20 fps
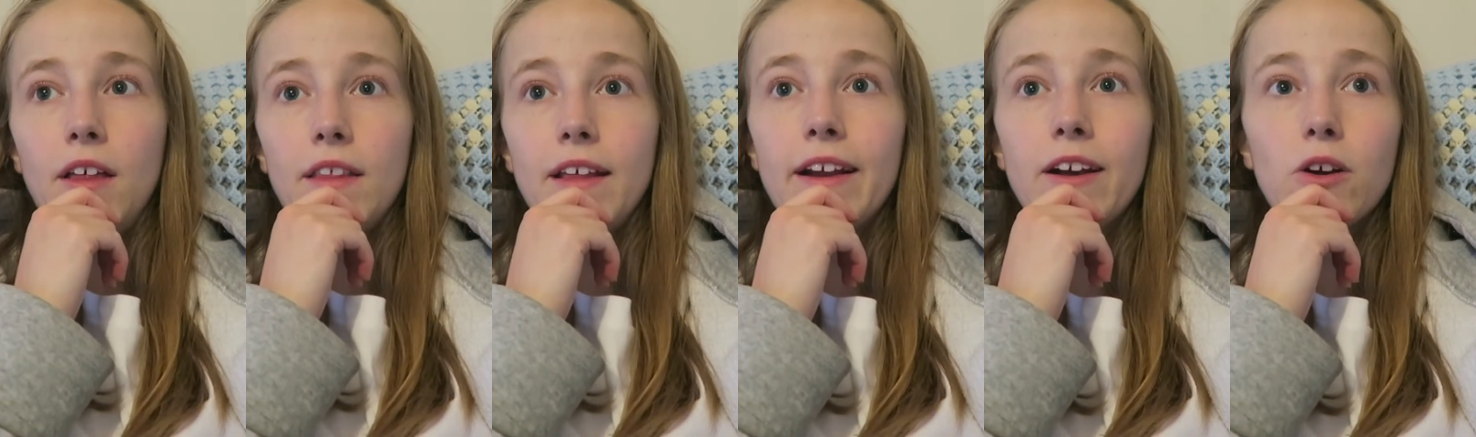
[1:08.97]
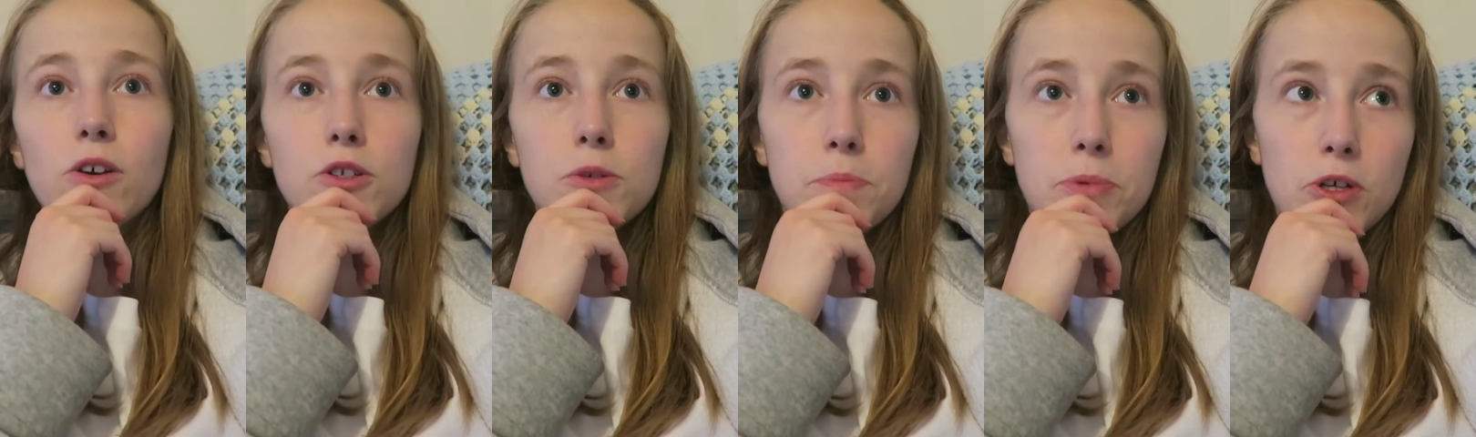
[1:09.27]
Then I
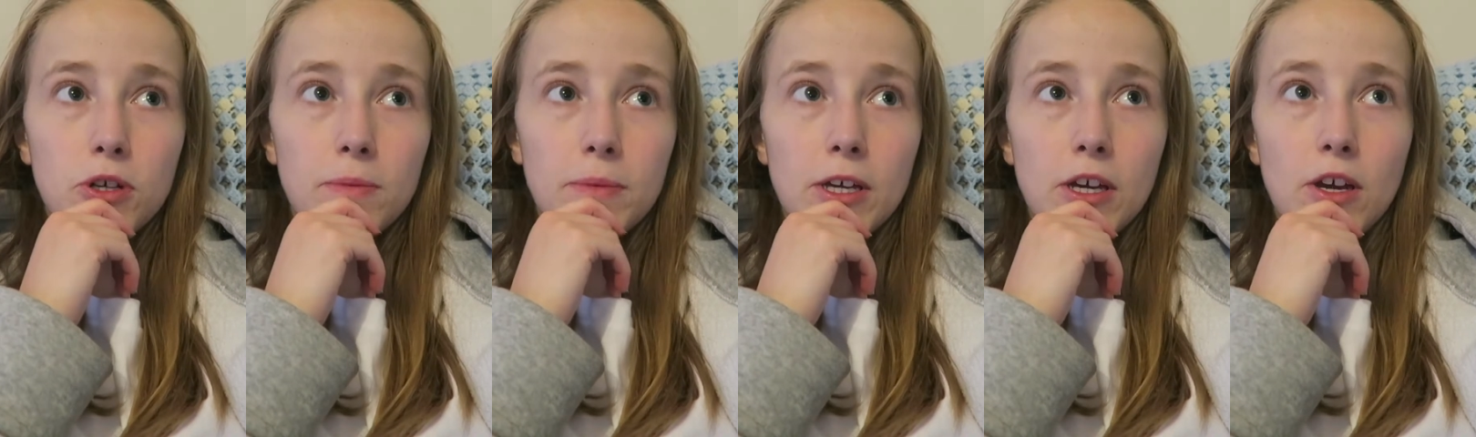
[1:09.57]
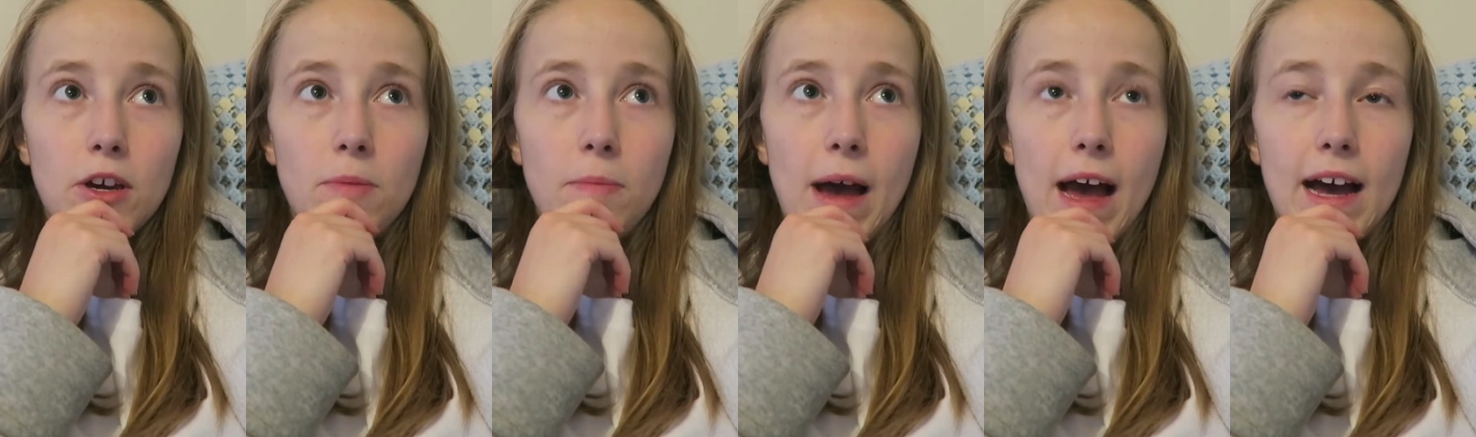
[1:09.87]
got to
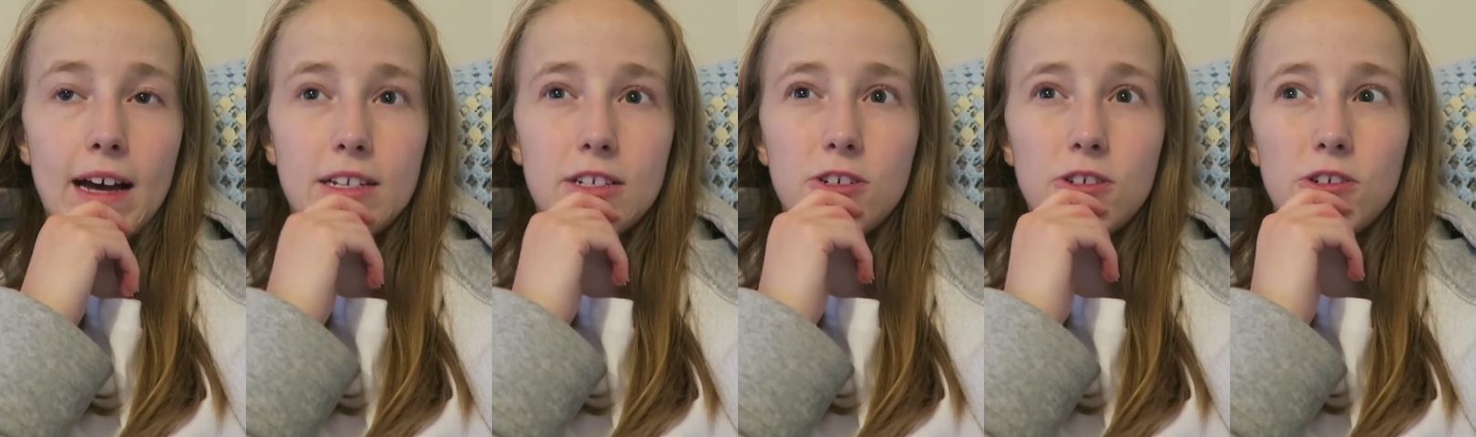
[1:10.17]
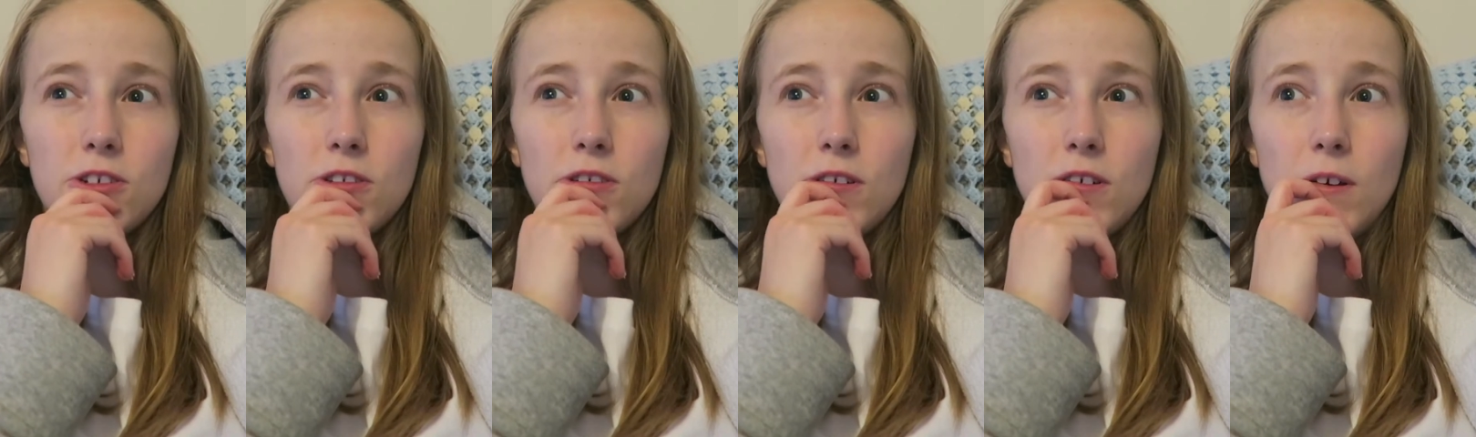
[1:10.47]
Birmingham. I had
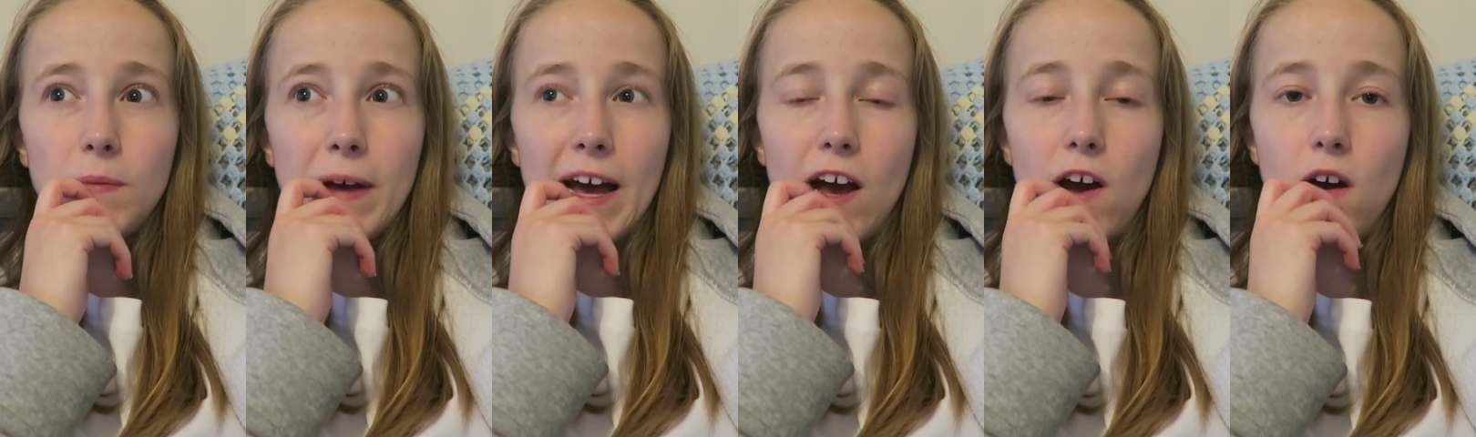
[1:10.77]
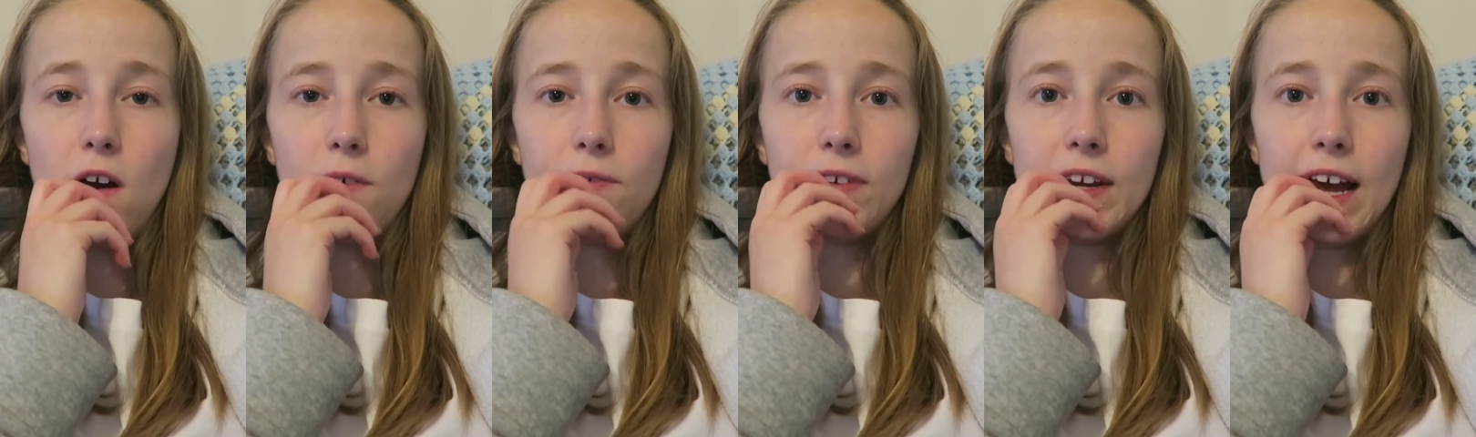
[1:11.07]
about
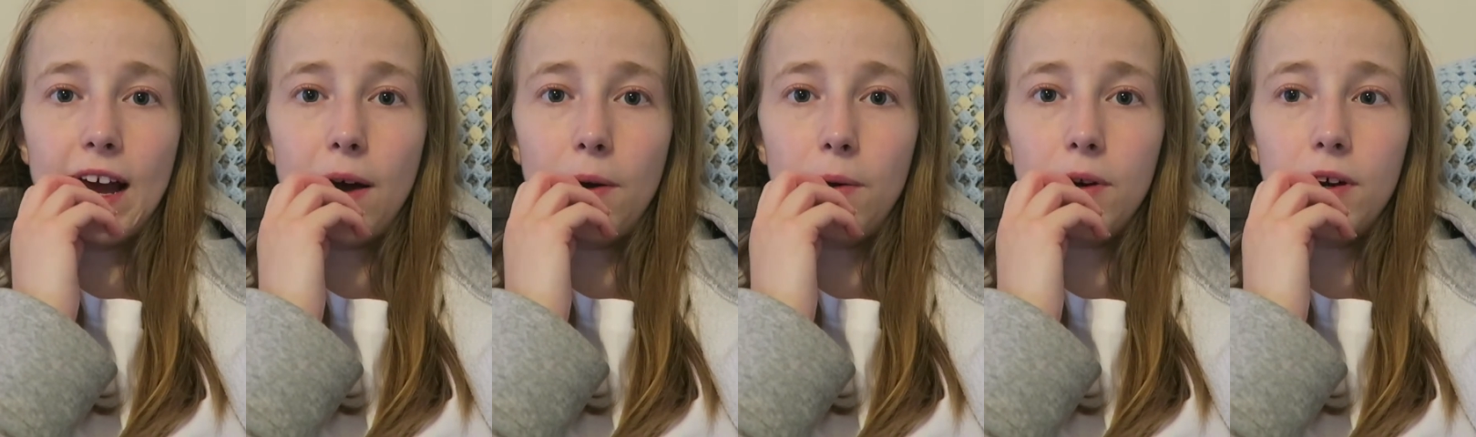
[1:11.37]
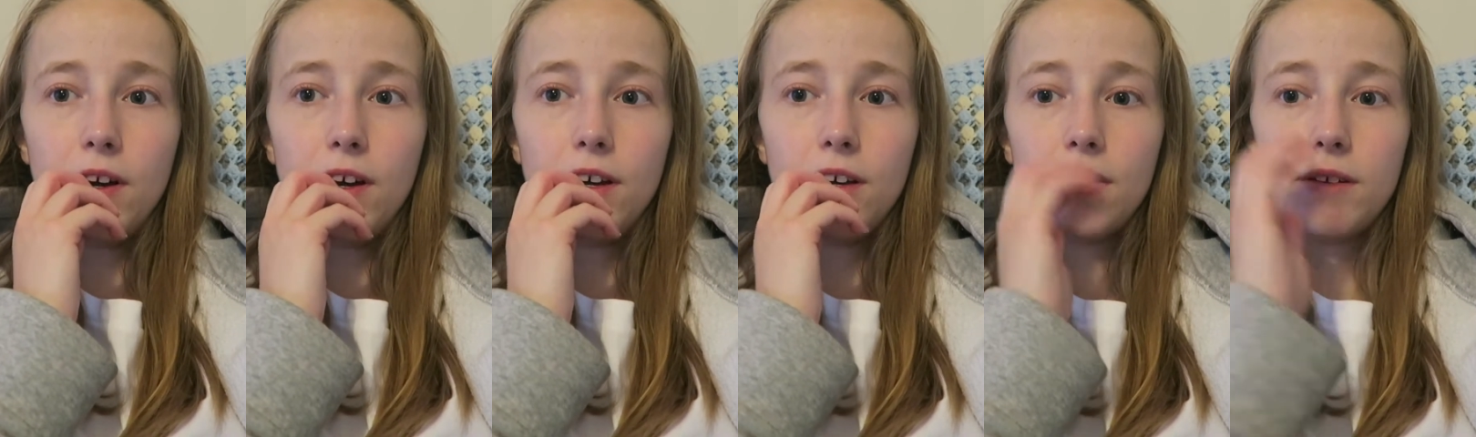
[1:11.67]
half an
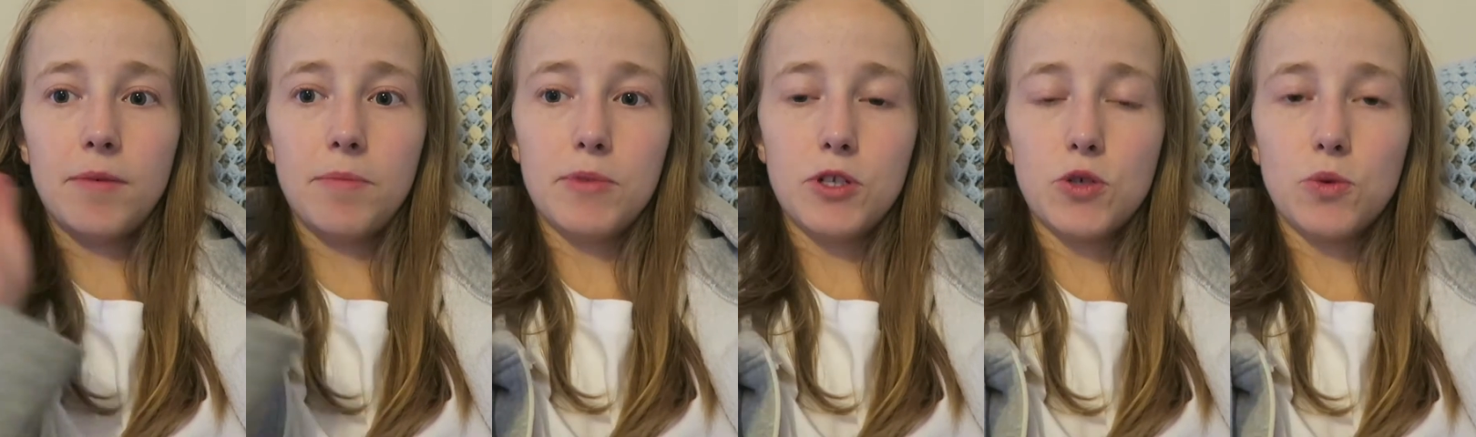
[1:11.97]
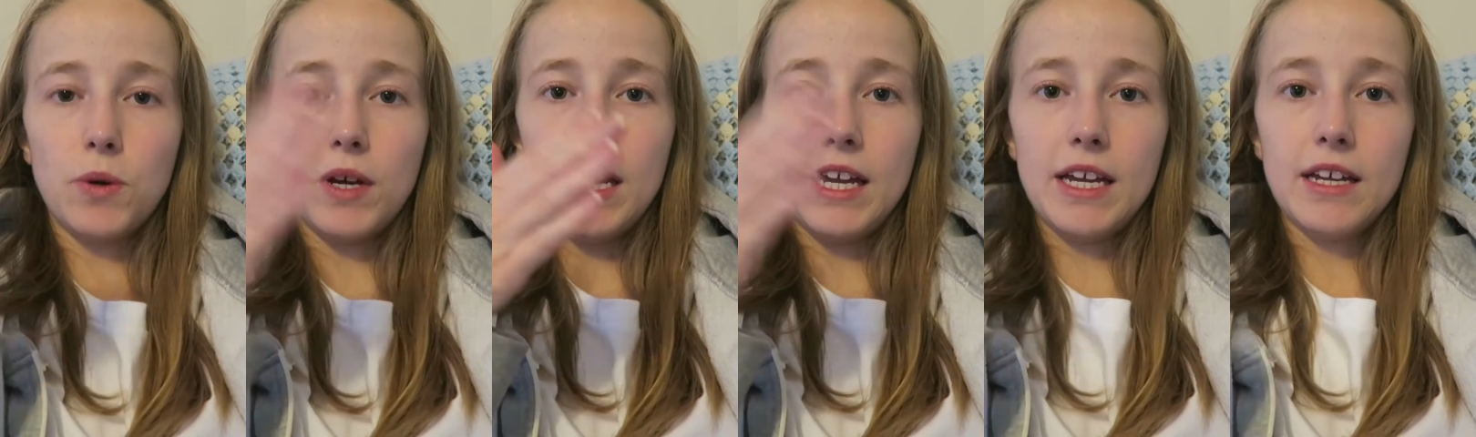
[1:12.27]
hour
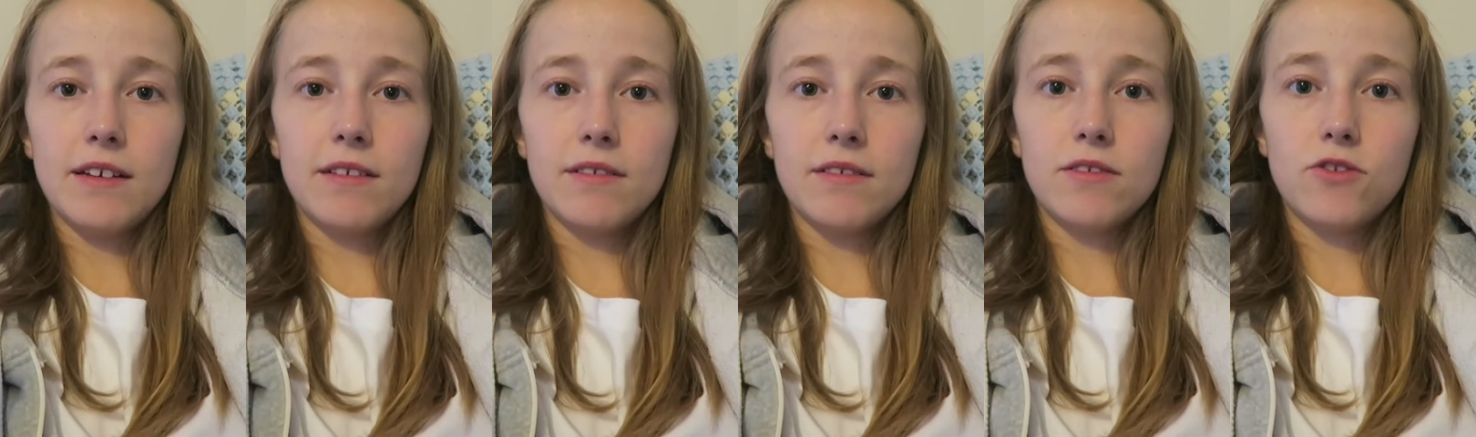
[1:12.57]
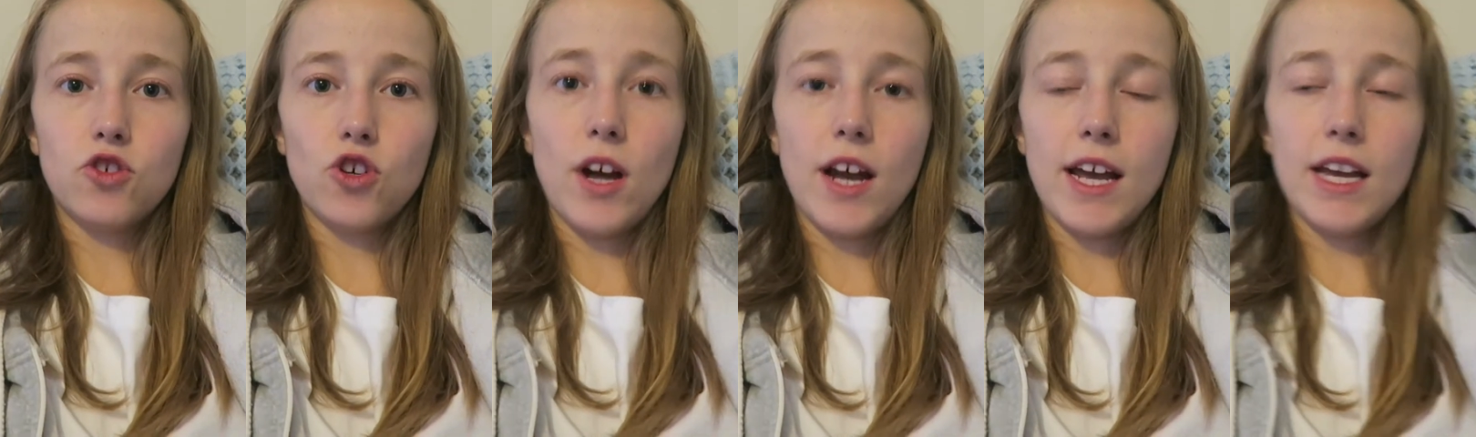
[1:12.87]
between
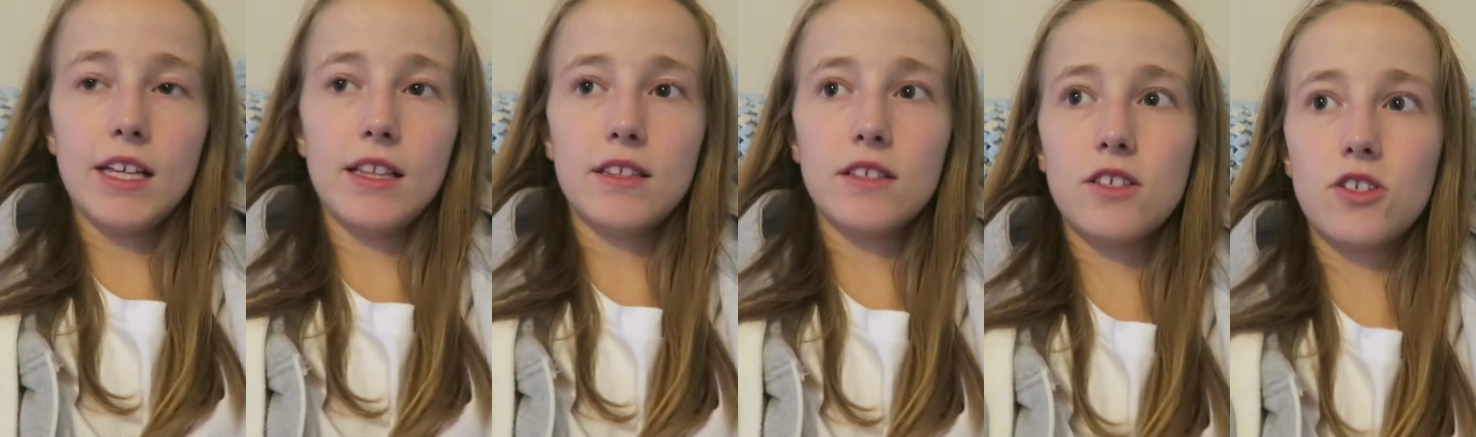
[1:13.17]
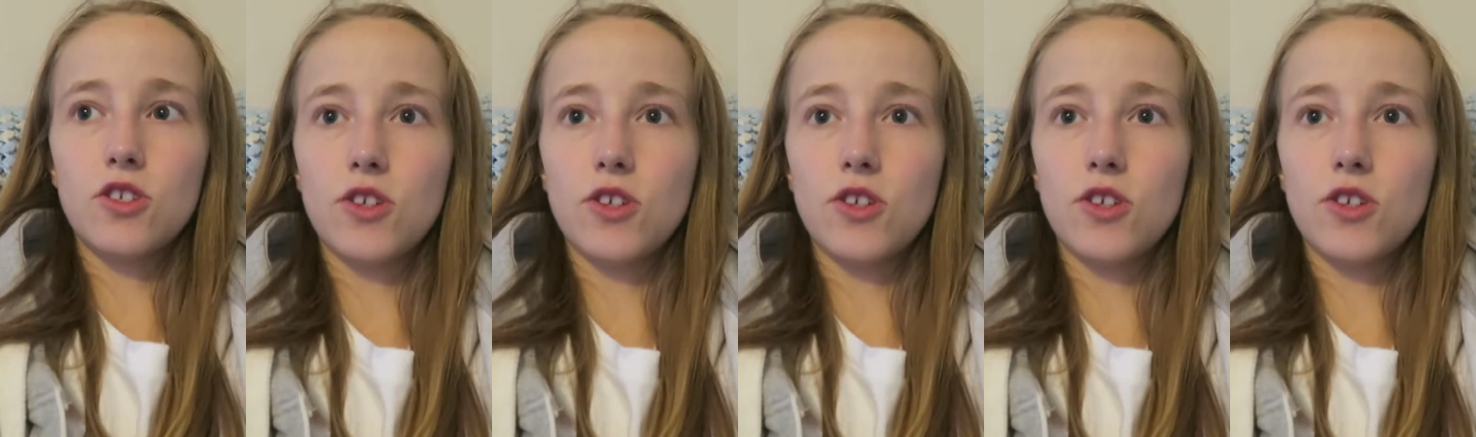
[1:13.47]
trains,